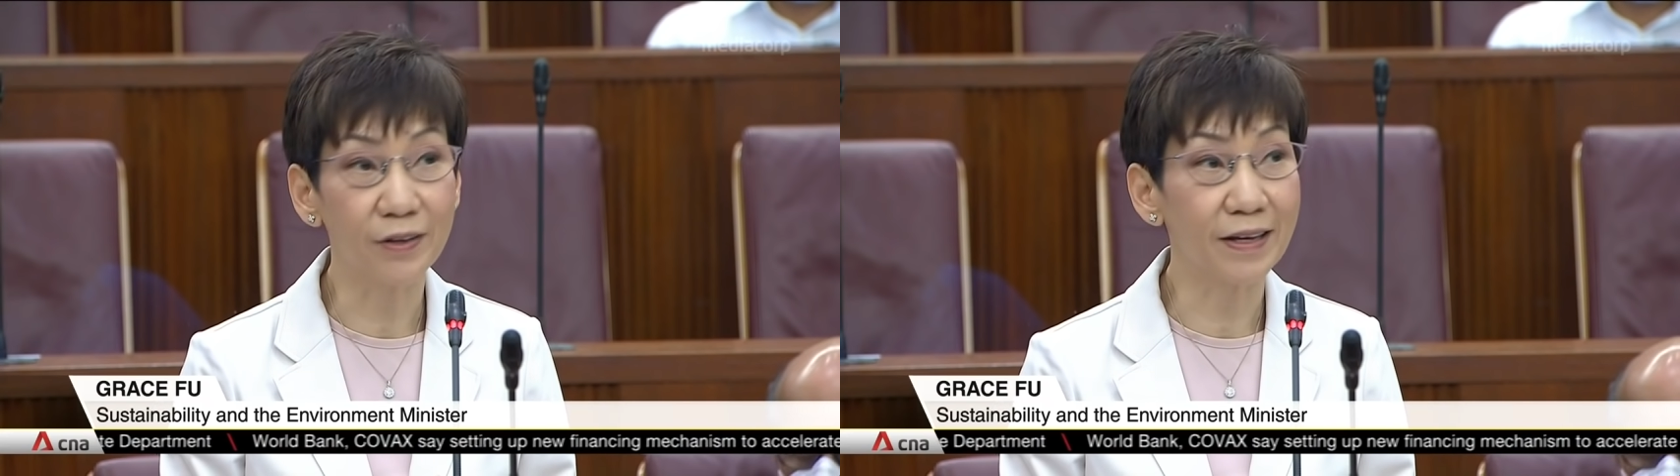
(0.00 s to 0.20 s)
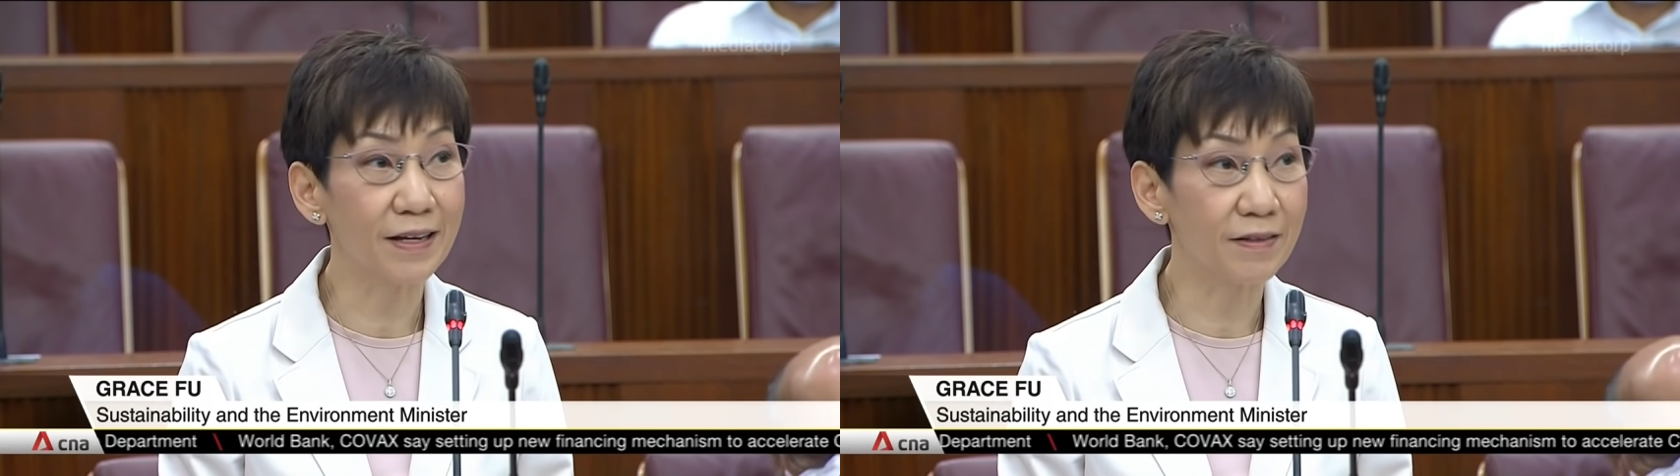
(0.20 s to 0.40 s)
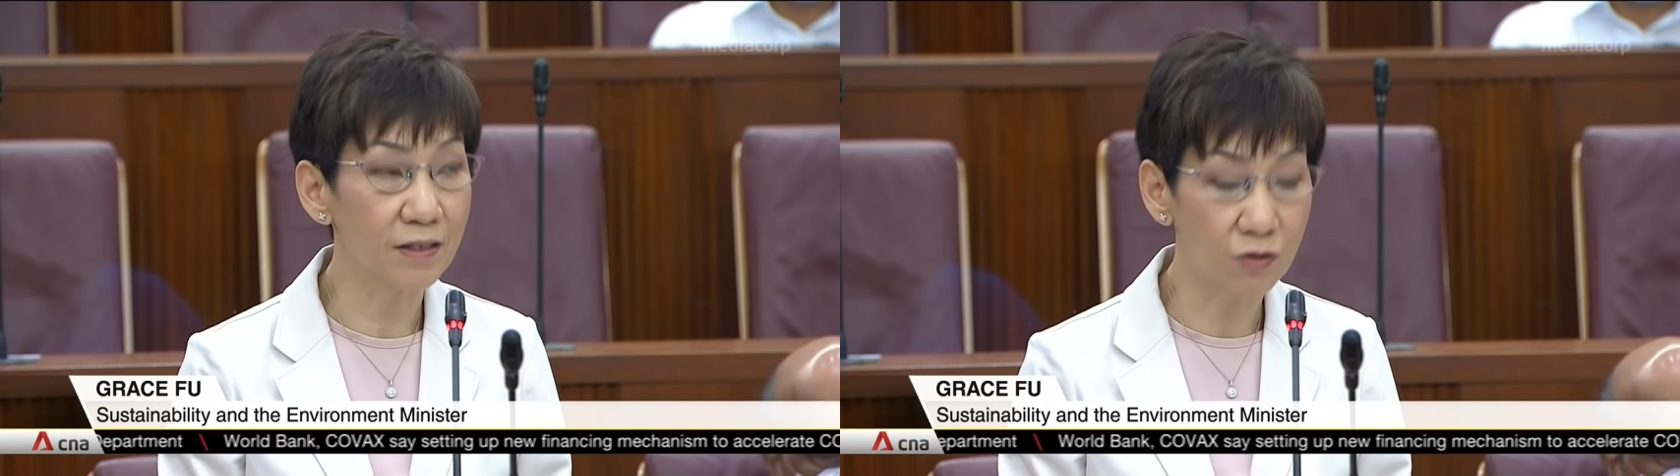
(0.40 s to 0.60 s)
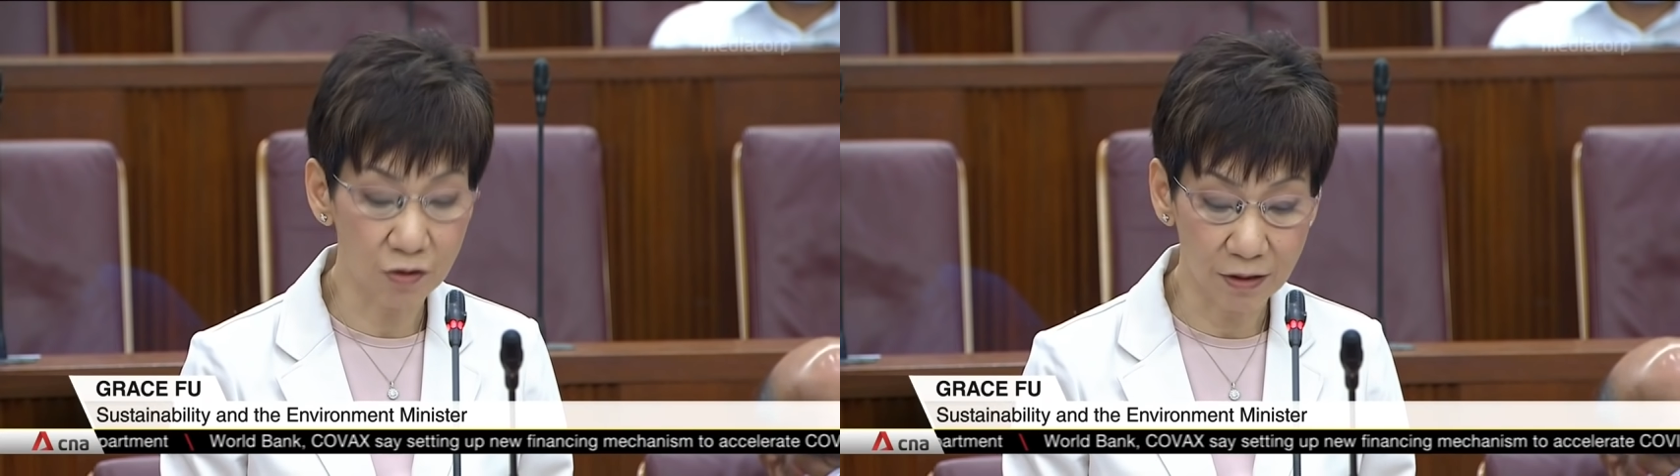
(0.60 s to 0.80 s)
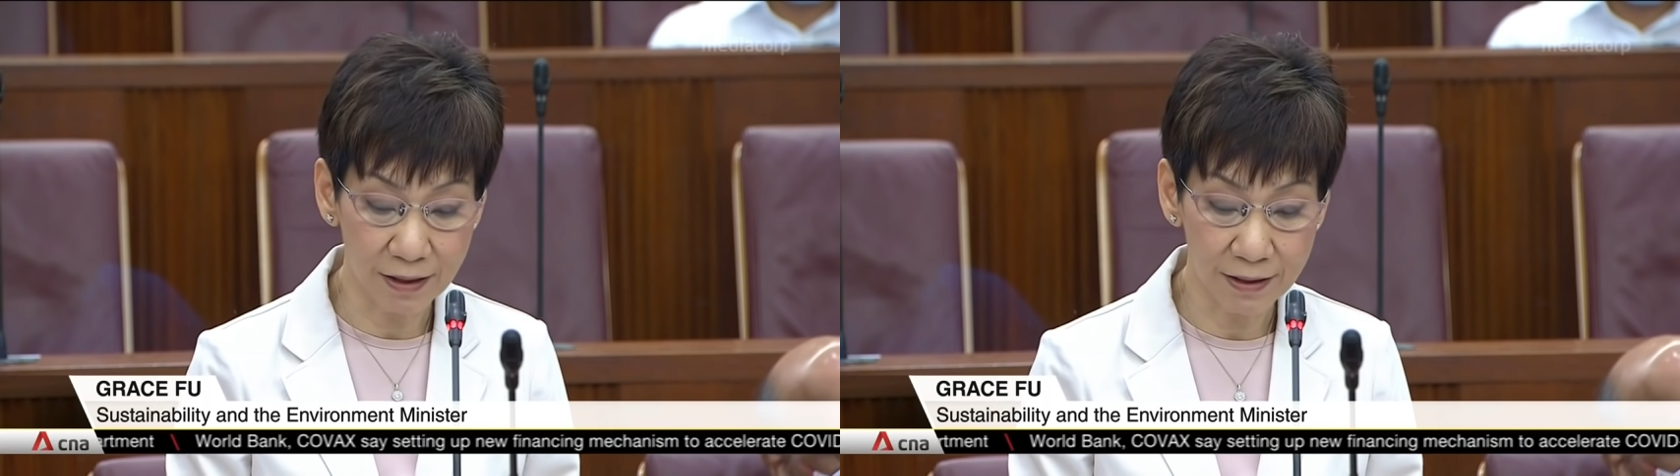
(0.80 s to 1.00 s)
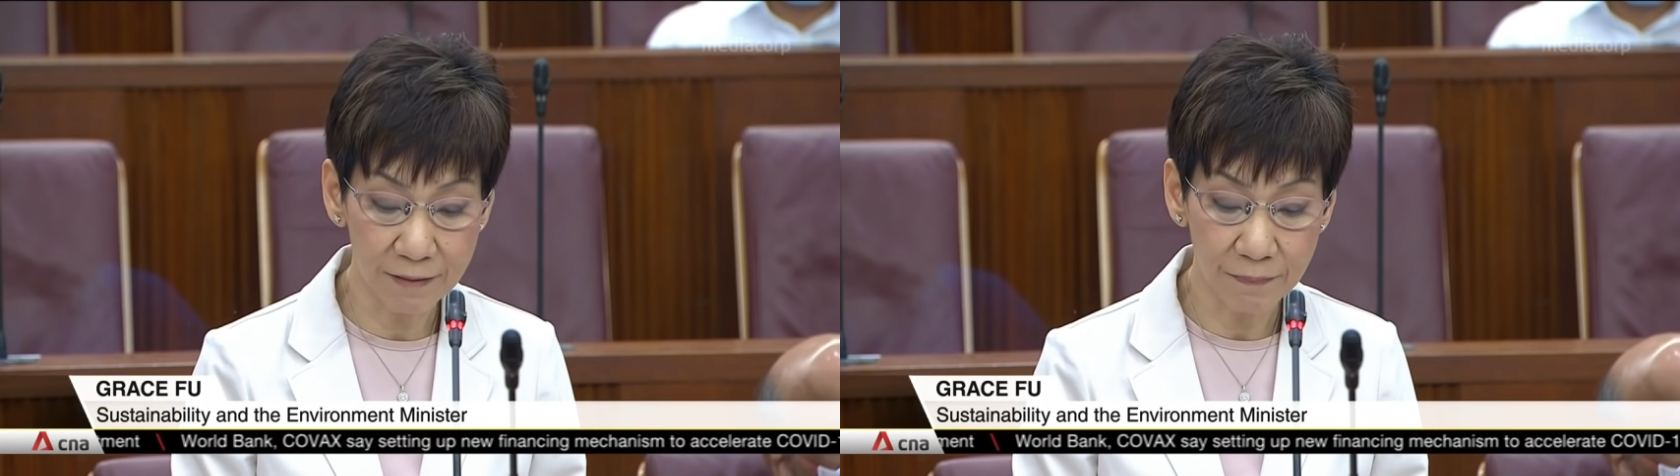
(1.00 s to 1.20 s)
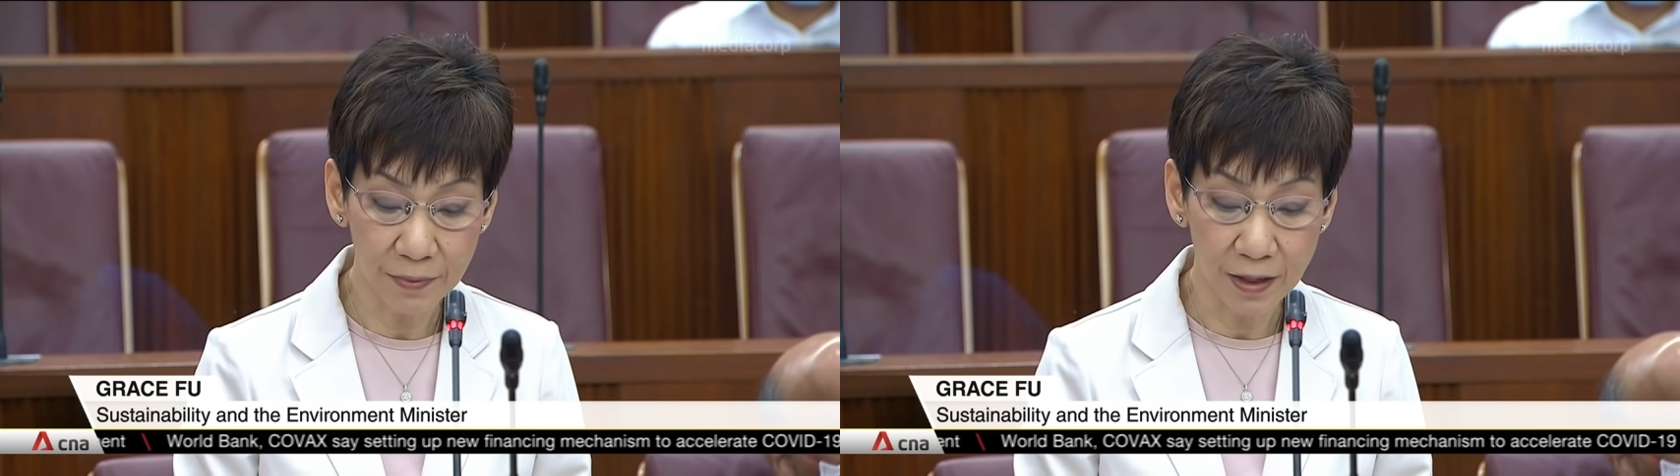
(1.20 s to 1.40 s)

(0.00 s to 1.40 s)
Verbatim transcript: on 18 July